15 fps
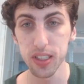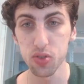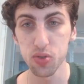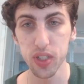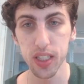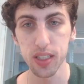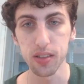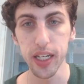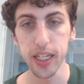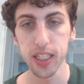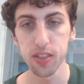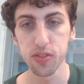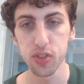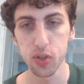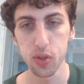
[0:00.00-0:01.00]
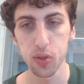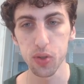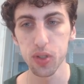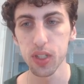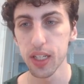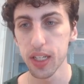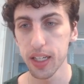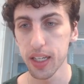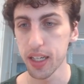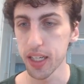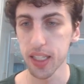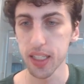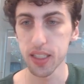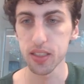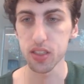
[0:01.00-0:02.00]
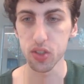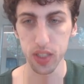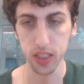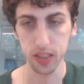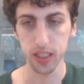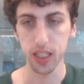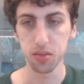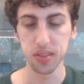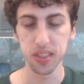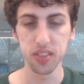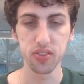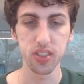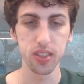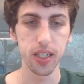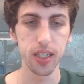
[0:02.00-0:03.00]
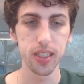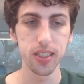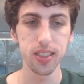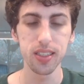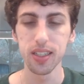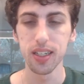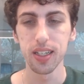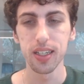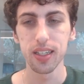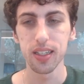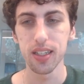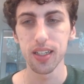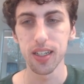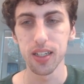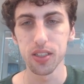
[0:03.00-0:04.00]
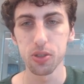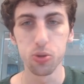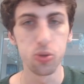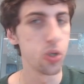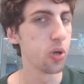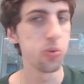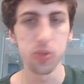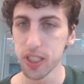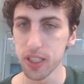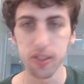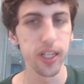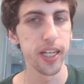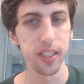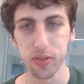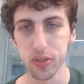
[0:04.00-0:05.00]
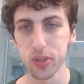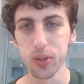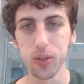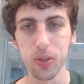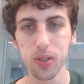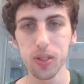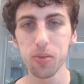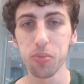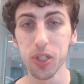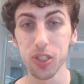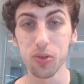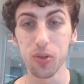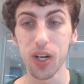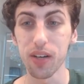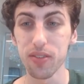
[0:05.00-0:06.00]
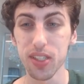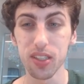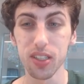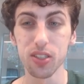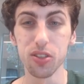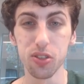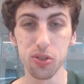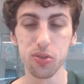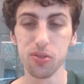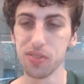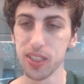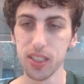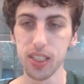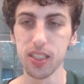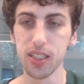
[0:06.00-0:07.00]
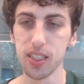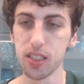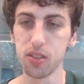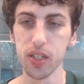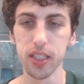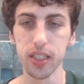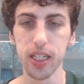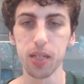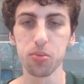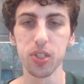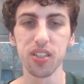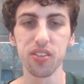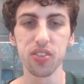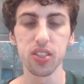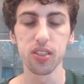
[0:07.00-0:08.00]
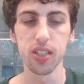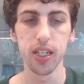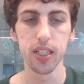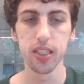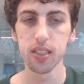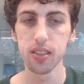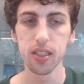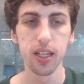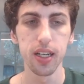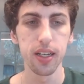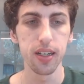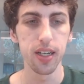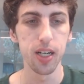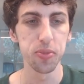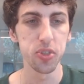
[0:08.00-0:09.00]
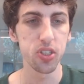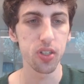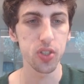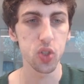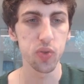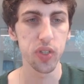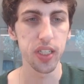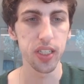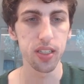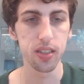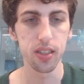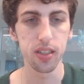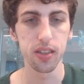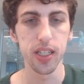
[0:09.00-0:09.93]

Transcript: It's running Light of Soul and Great Library of Solana. You don't need Light of Soul, but you obviously do really need Great Library of Solana. It's also running a